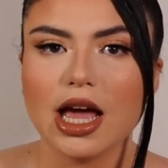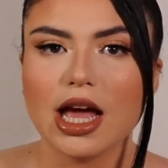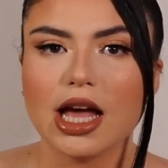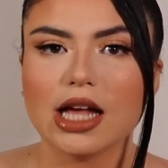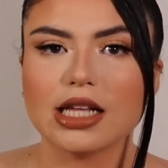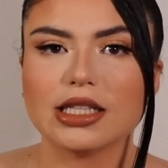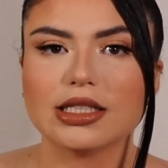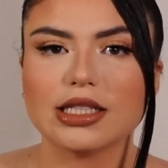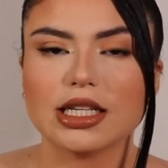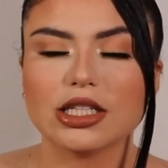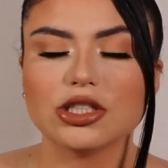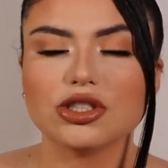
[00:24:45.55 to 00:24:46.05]

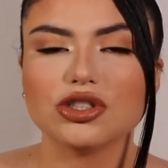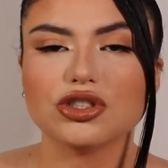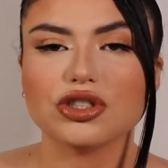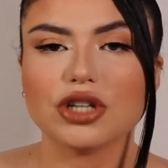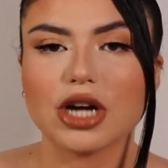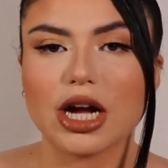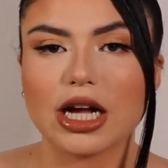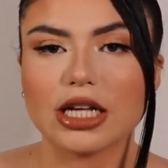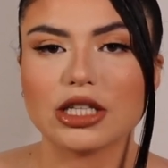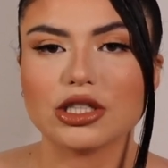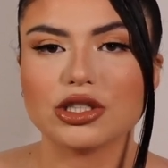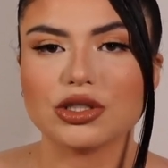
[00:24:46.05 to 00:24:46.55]
It says
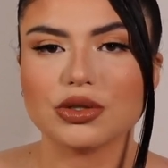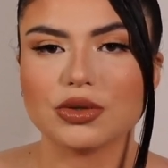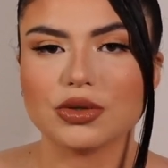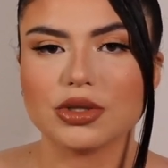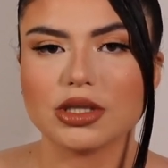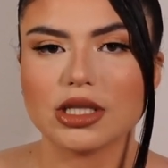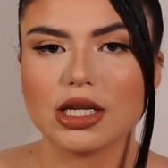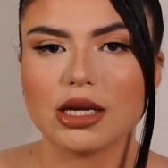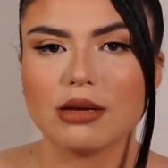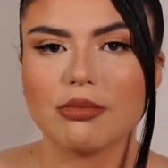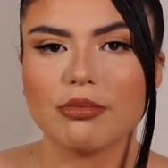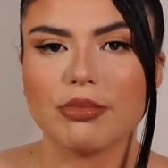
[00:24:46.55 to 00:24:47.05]

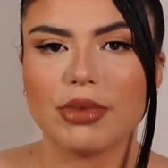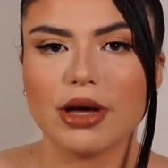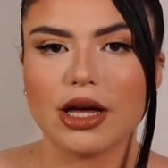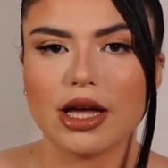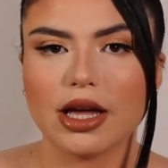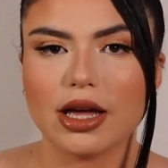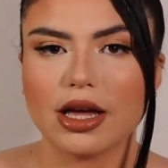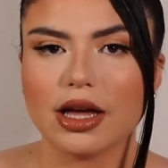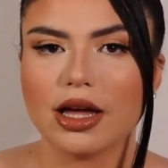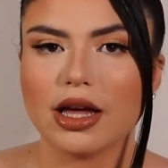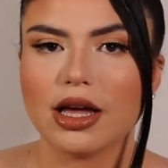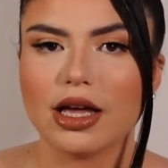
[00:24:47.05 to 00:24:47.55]
translucent,
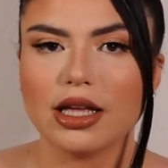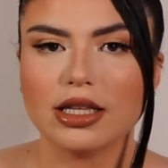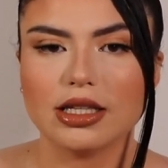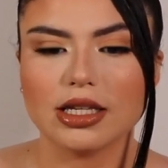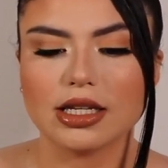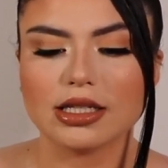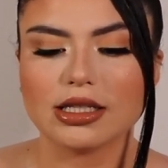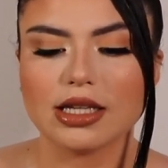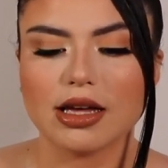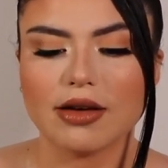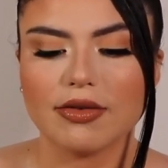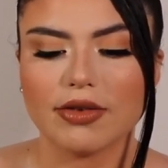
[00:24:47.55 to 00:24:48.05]
but it
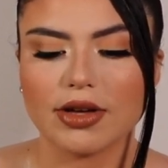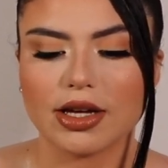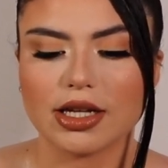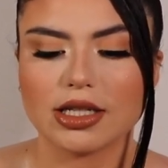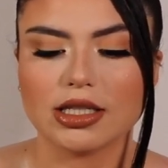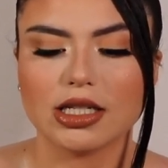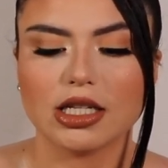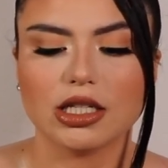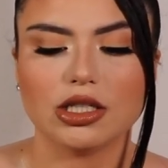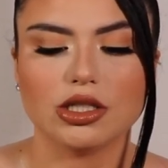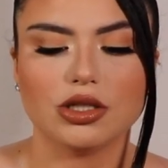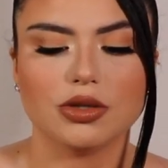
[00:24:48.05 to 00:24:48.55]
does have like a
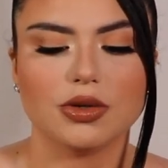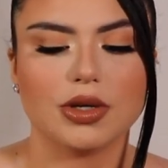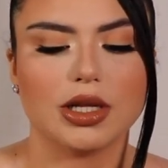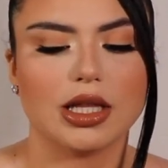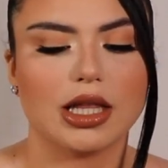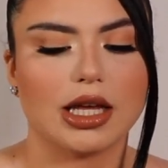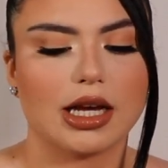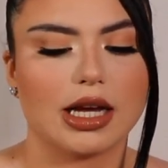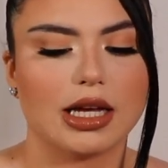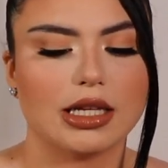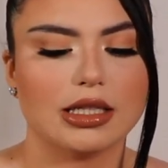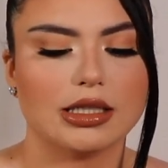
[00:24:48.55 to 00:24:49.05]
tint to it,
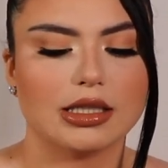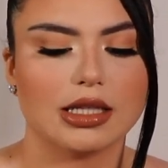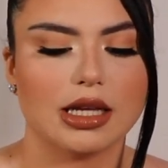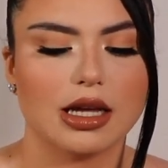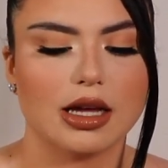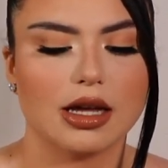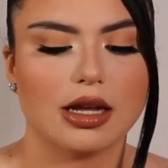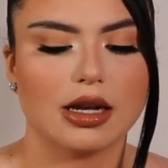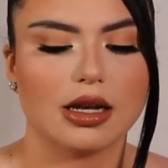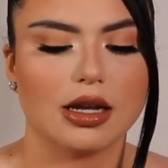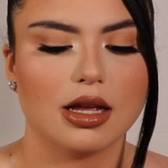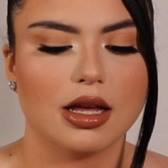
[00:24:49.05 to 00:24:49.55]
like I
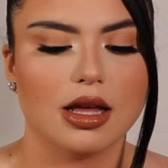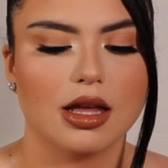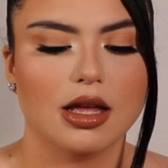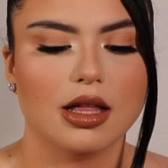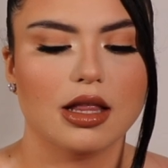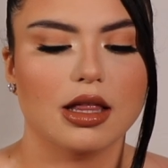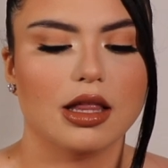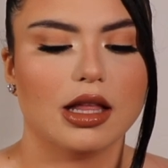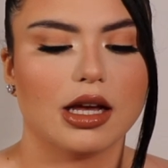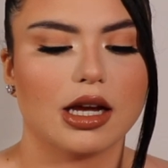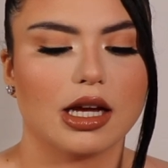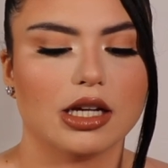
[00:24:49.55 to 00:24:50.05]
said.
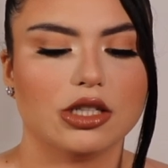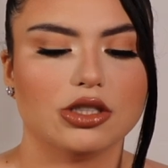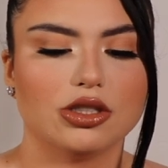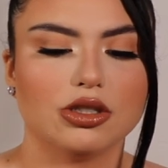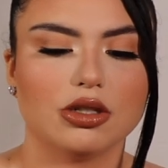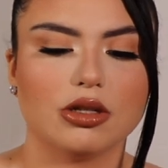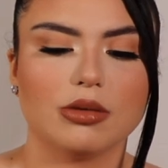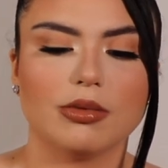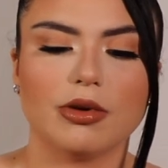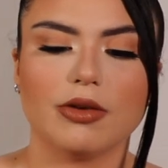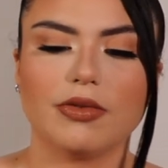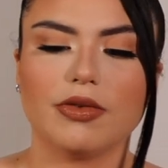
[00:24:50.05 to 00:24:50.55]
Like I
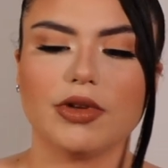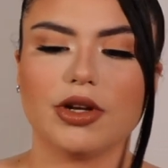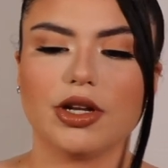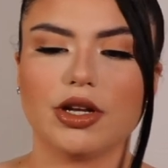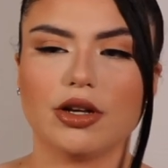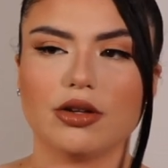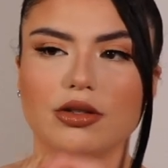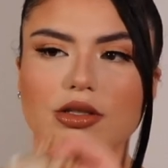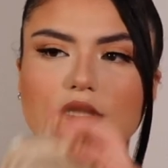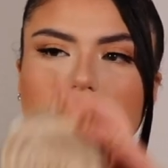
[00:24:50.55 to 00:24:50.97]
showed in my video,